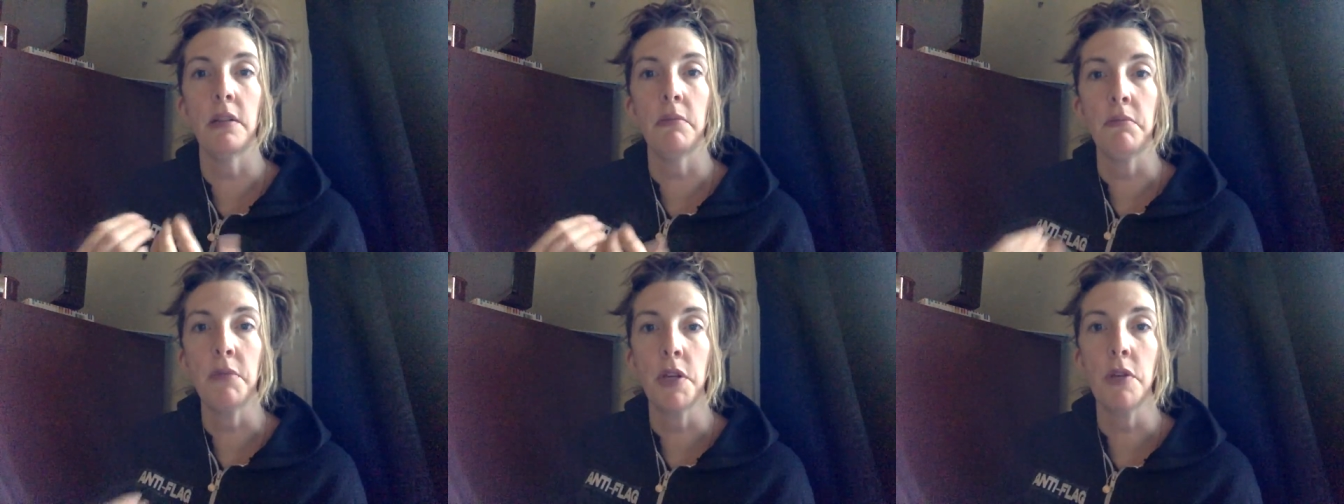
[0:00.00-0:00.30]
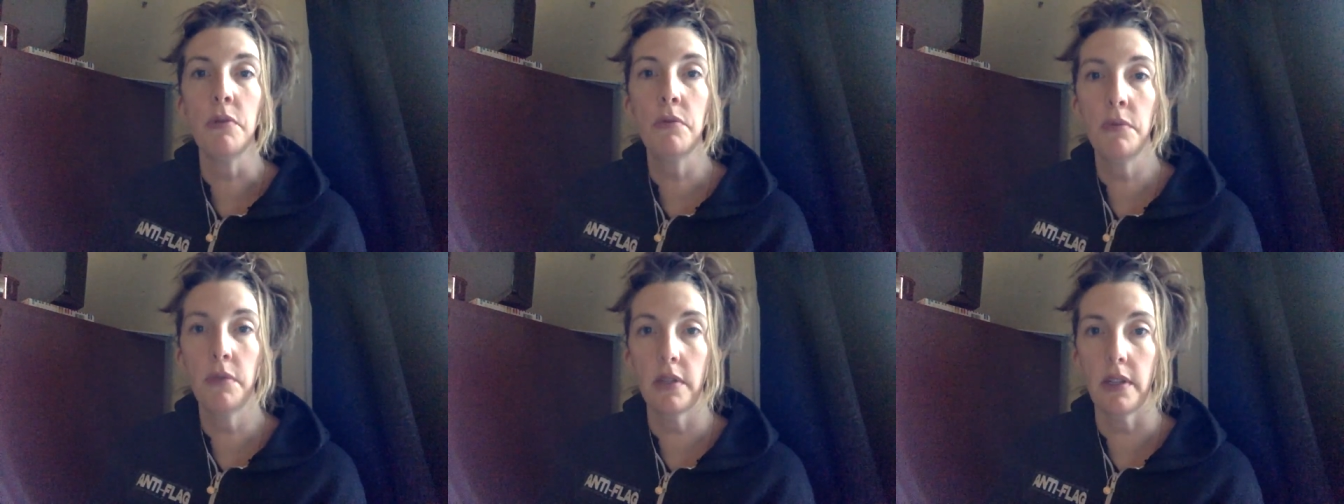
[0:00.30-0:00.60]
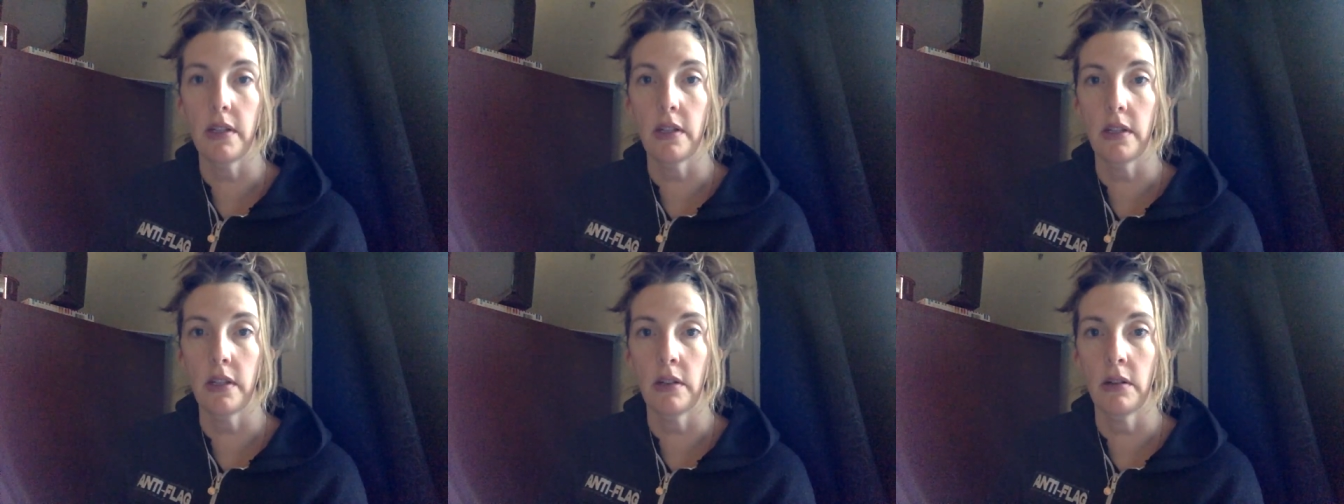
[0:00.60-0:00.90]
immune
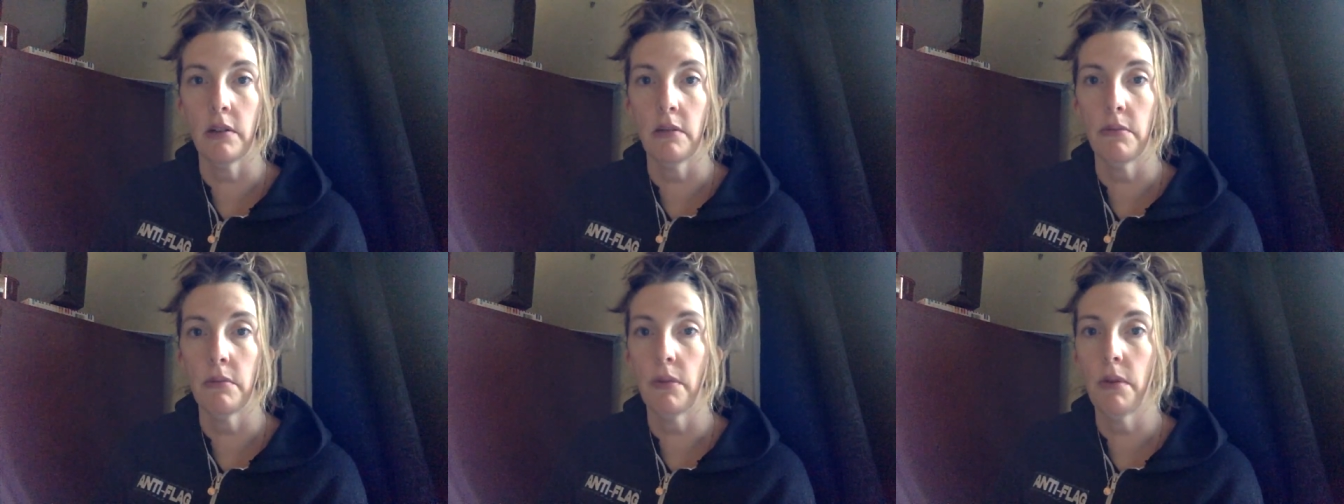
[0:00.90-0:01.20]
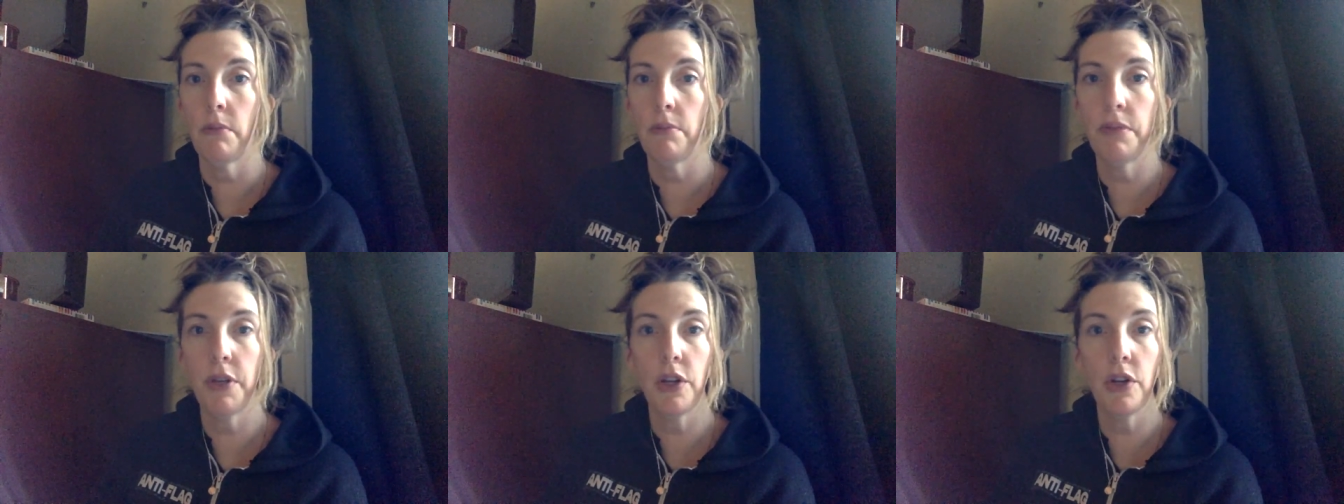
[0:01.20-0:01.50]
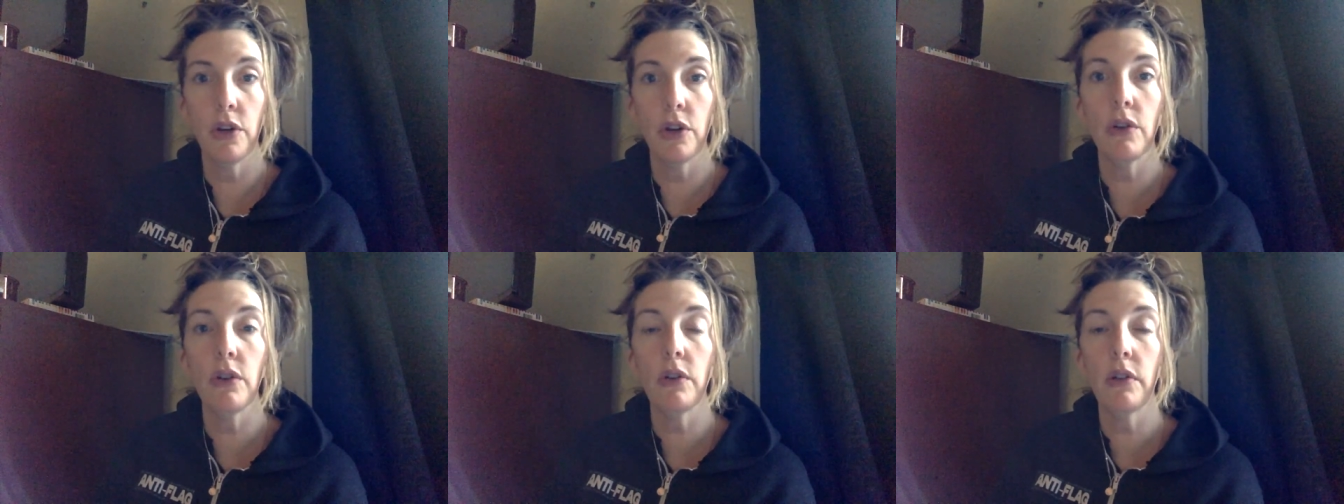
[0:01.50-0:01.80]
system
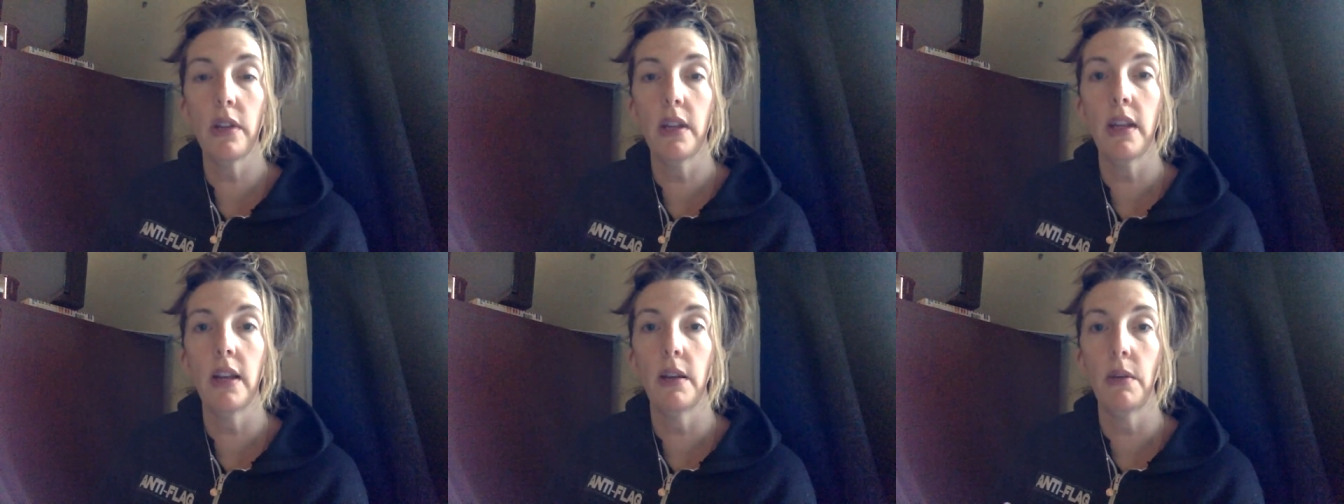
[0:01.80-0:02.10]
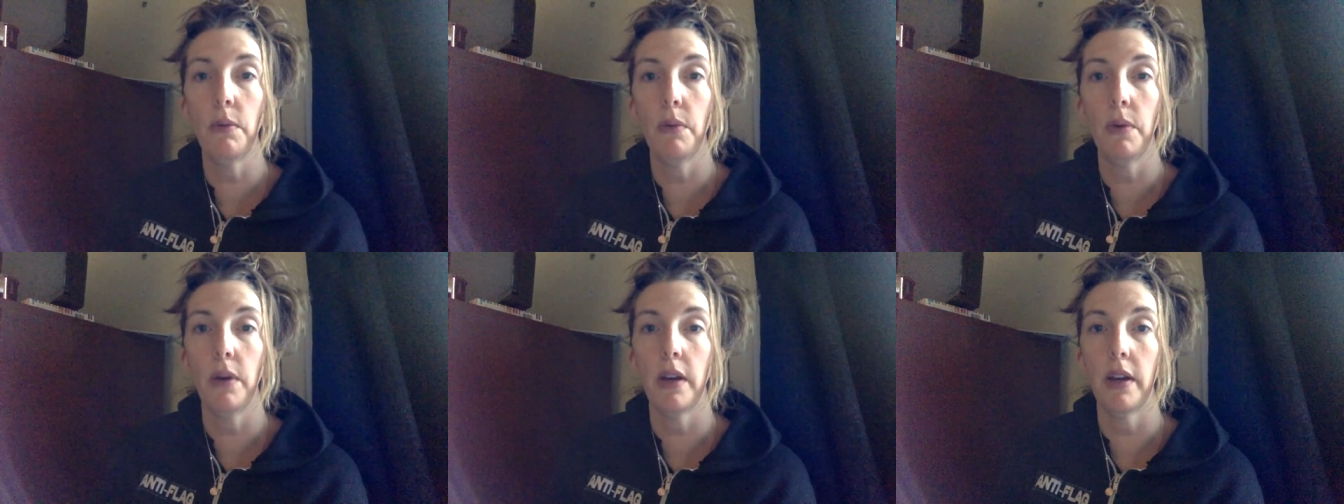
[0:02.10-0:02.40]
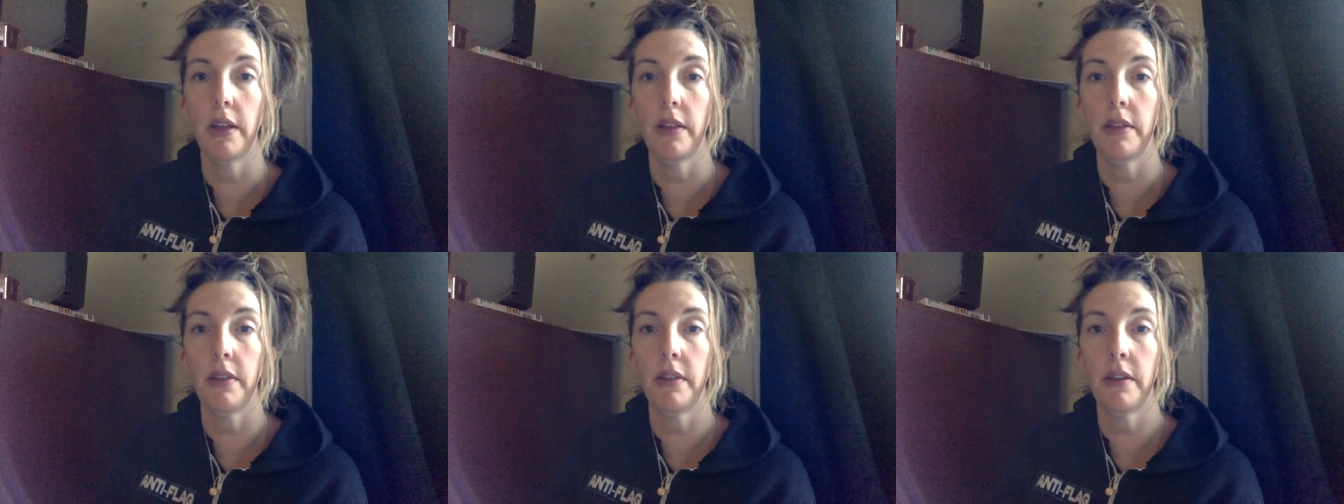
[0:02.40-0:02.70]
purely with